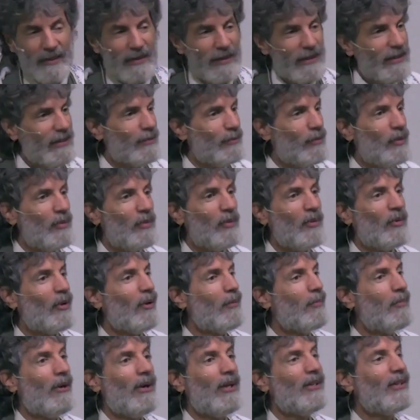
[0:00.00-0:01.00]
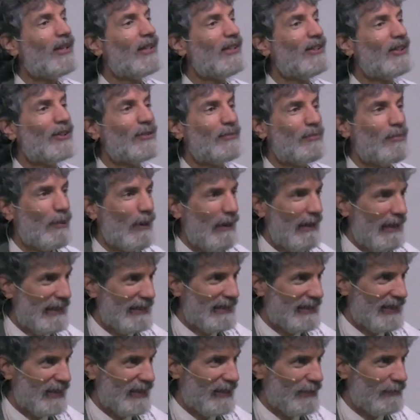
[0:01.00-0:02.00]
And the moment we pray, you can just
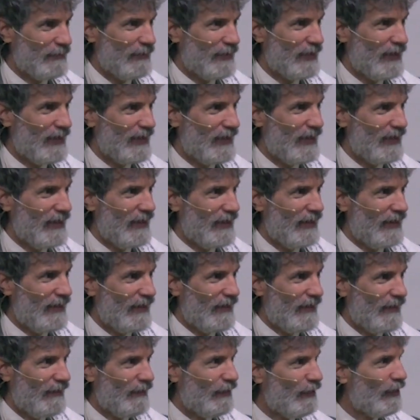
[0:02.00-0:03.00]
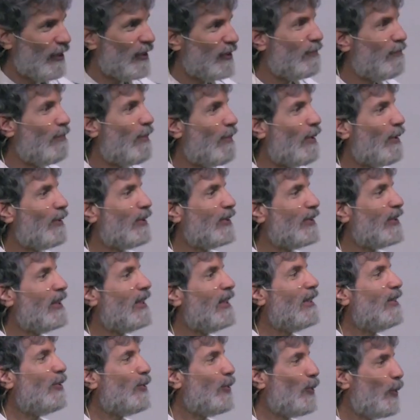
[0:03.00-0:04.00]
praise Him, for His
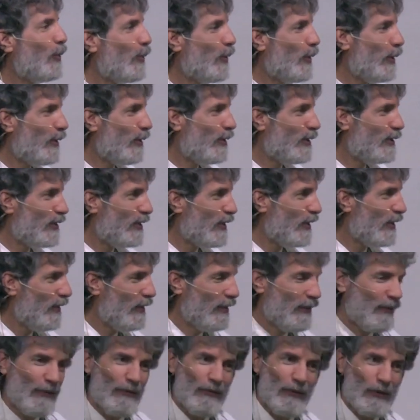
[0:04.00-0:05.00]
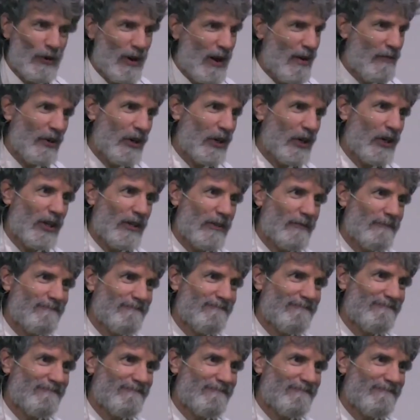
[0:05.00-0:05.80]
mercy endures forever.